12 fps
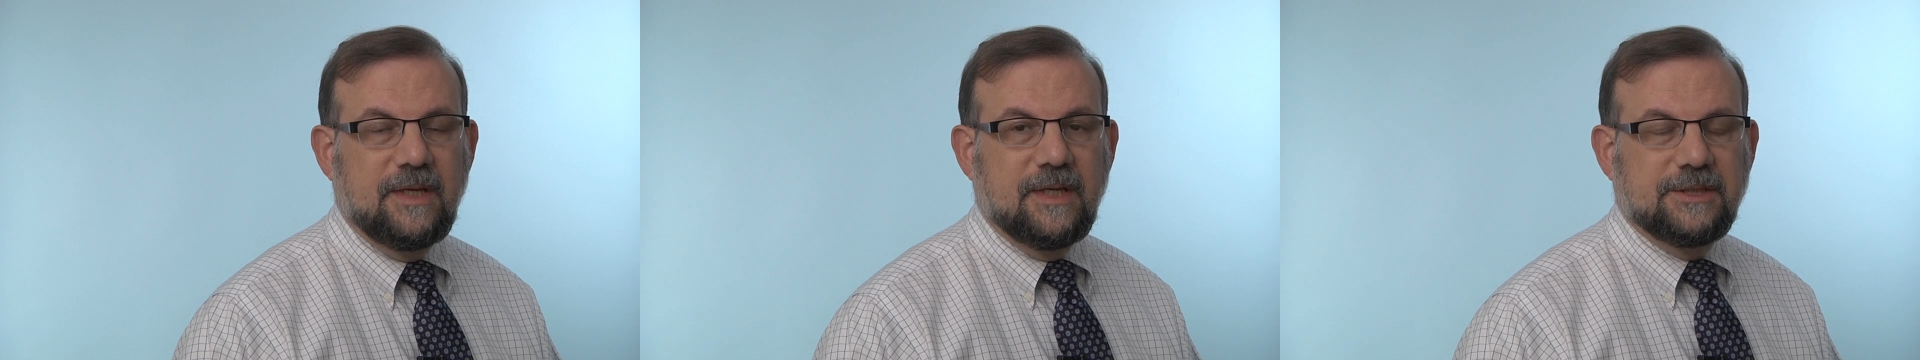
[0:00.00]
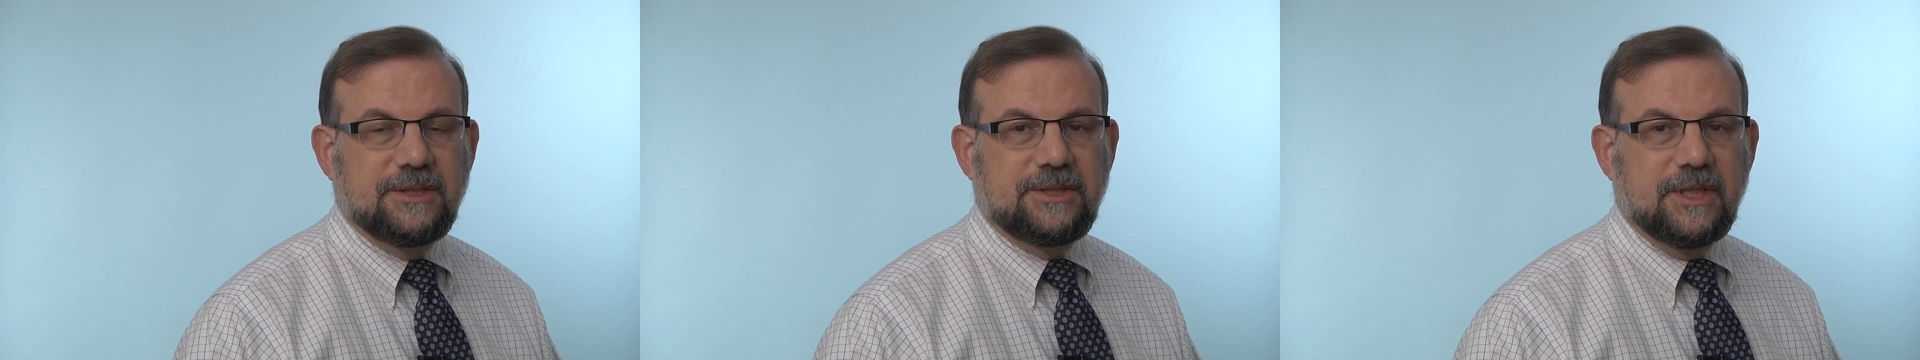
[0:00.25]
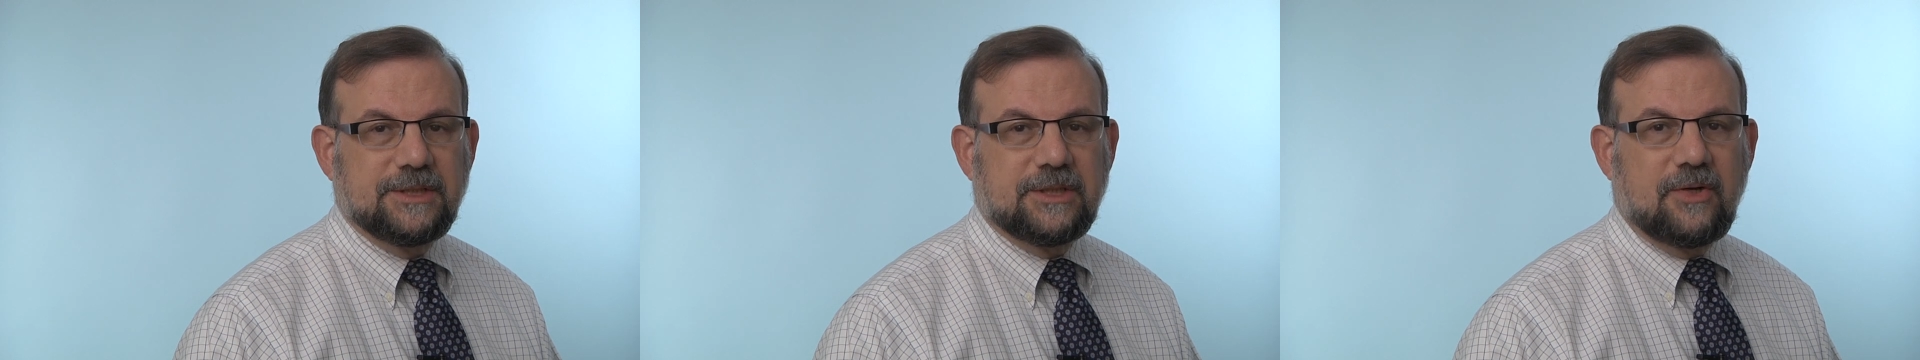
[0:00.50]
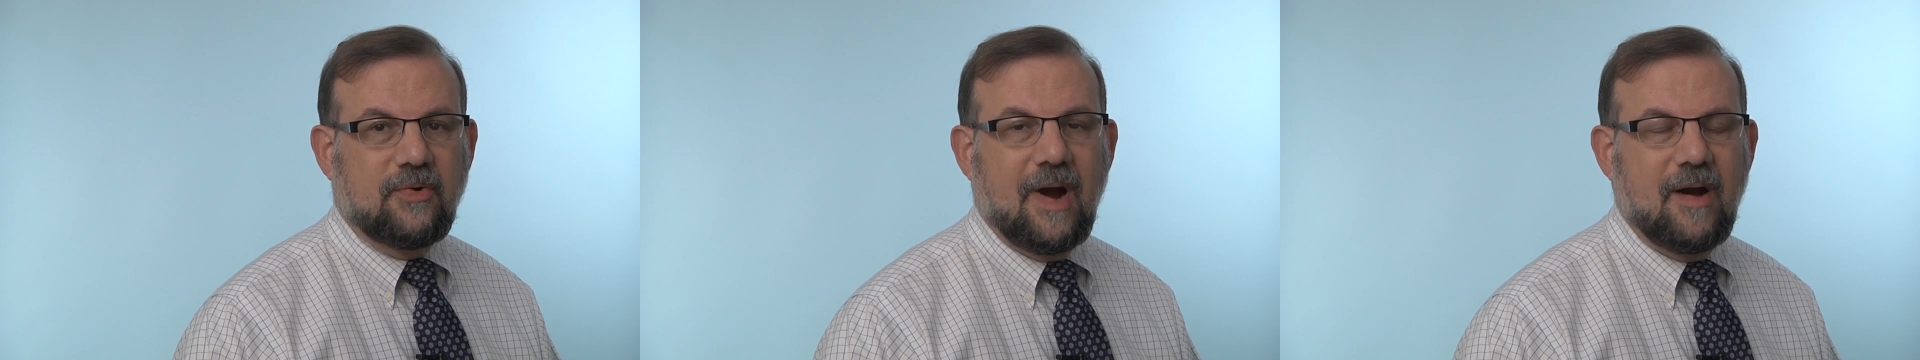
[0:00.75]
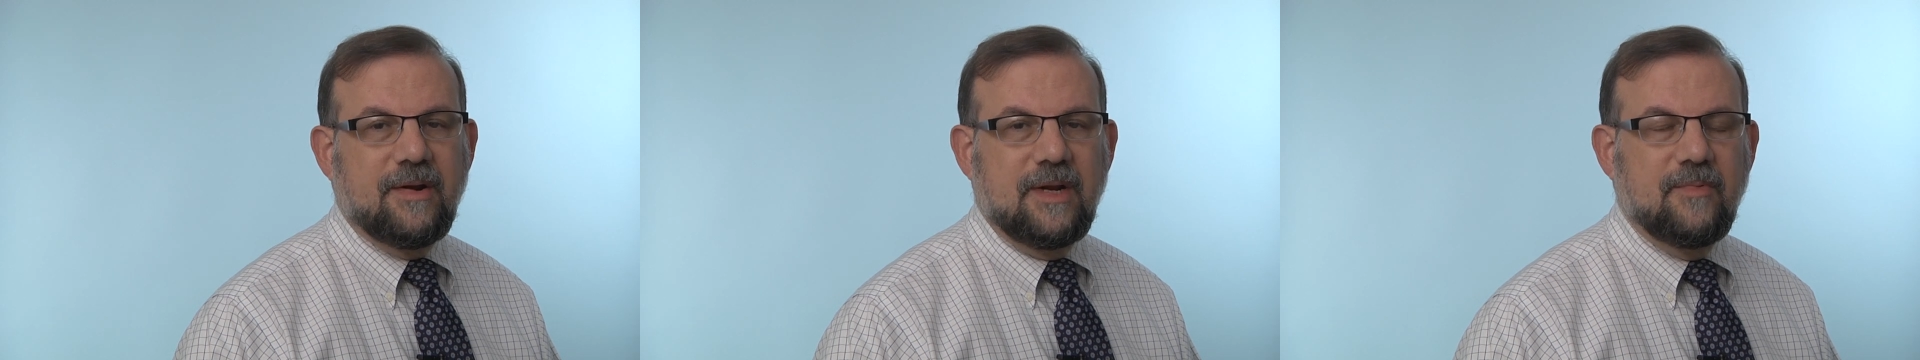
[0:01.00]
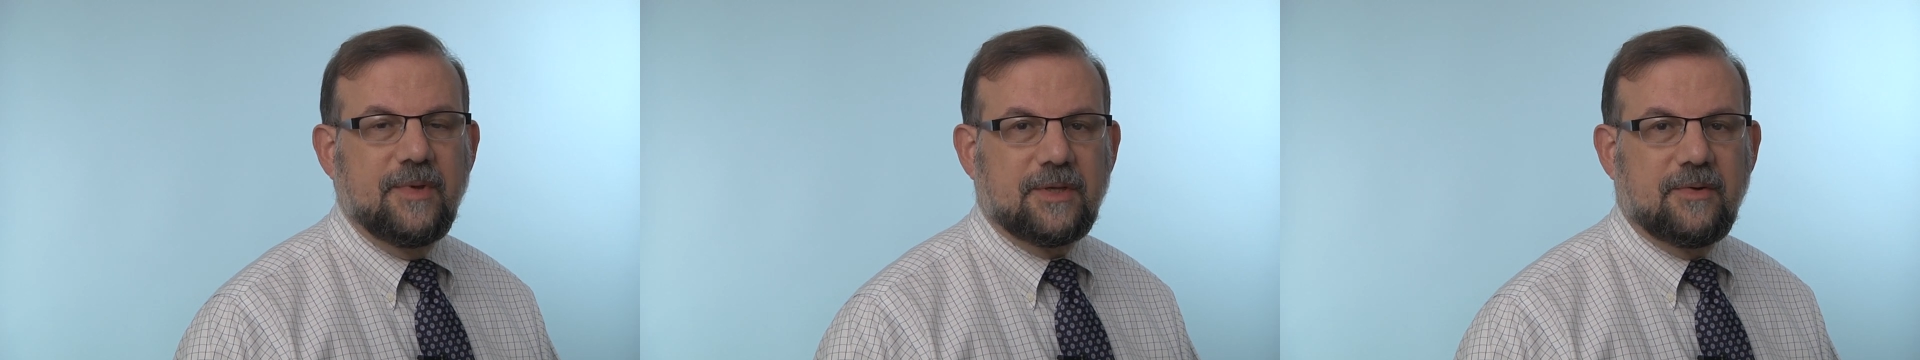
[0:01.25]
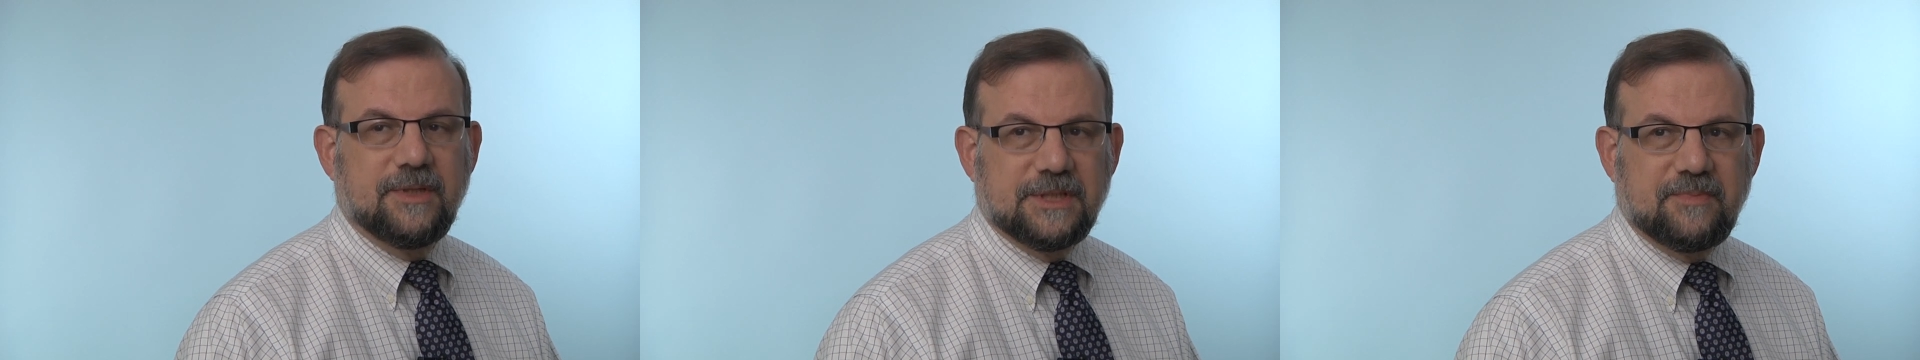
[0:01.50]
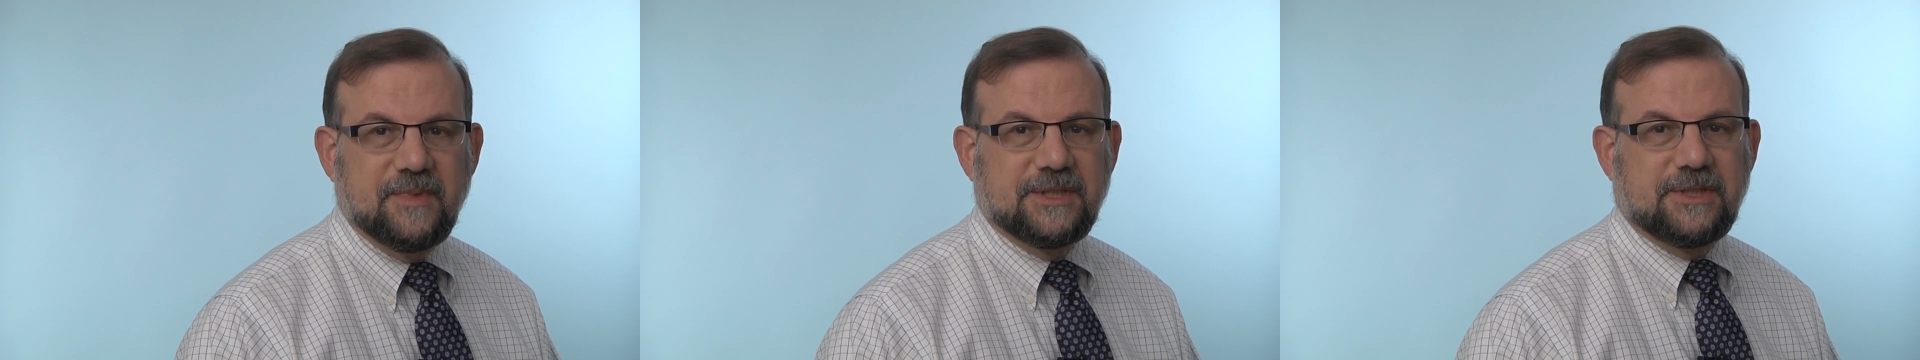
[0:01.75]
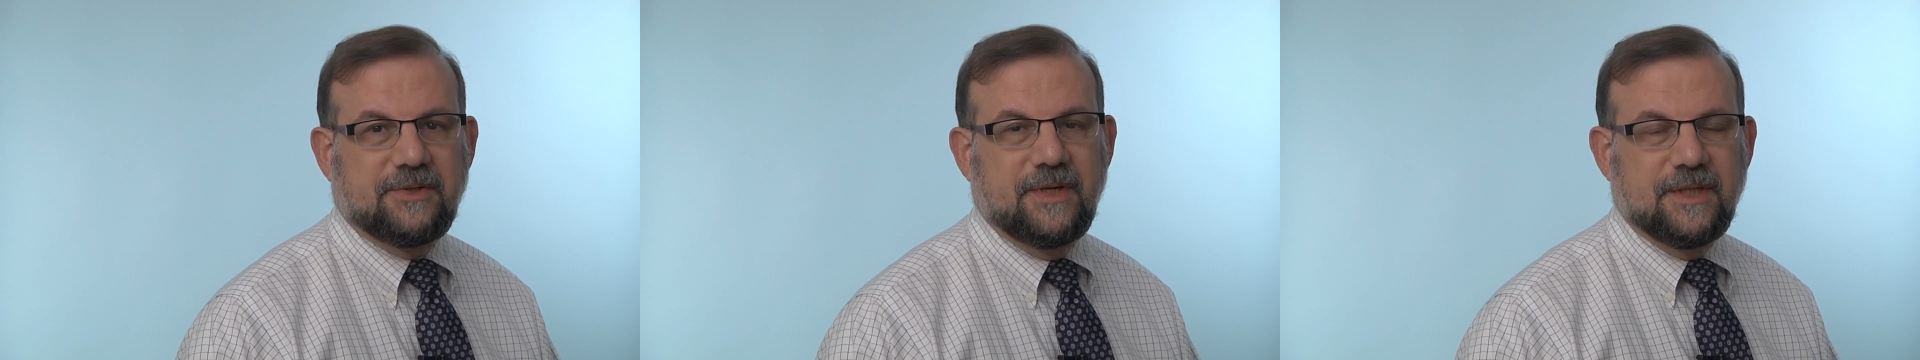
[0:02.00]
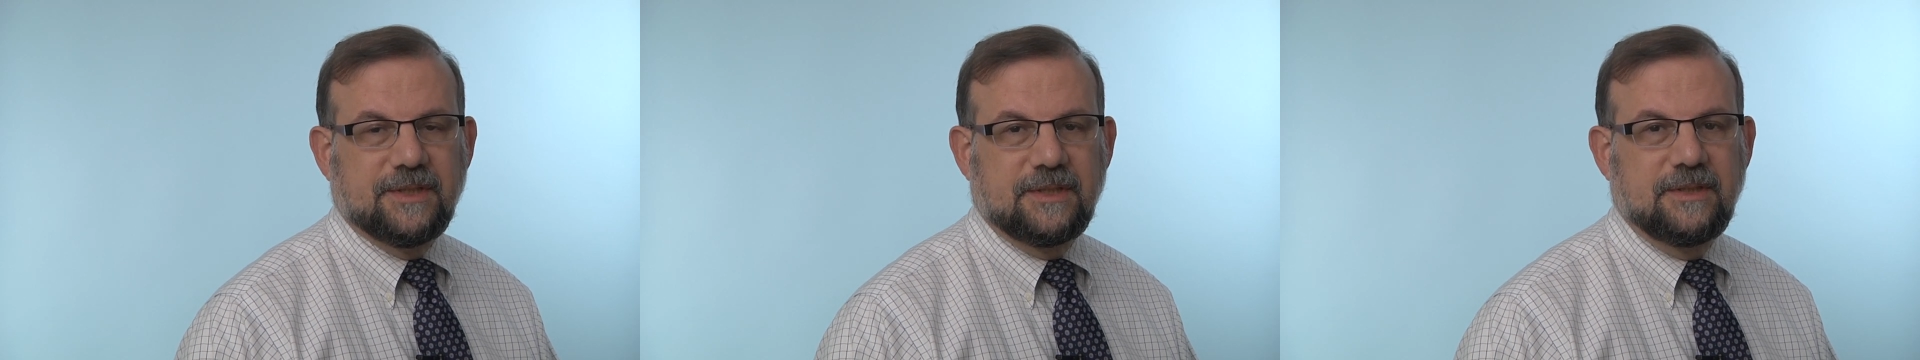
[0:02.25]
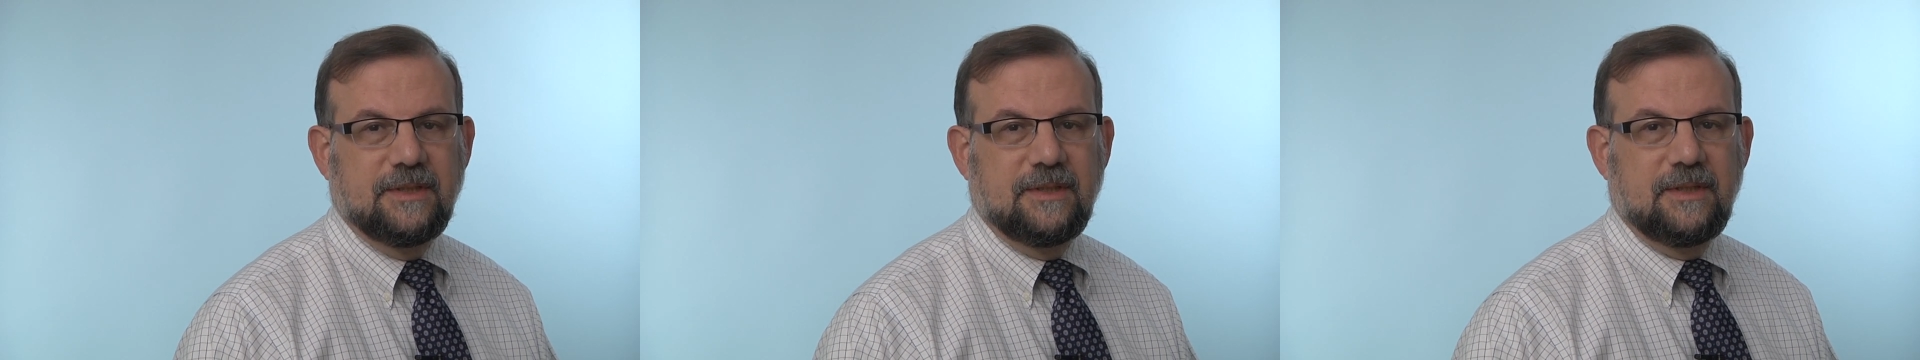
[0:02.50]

is just crowded with Christmas trees.